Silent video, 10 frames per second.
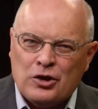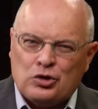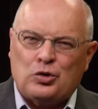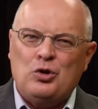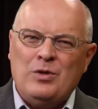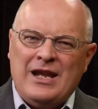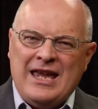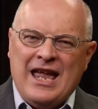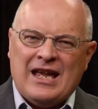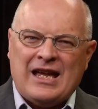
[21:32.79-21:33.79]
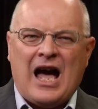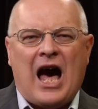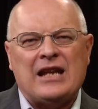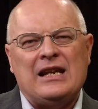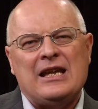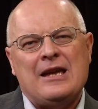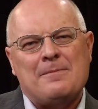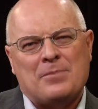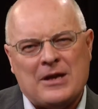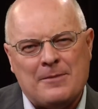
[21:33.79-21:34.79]
Truly godly
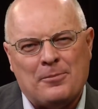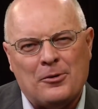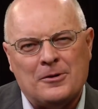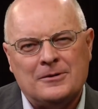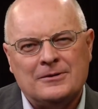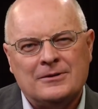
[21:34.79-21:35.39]
people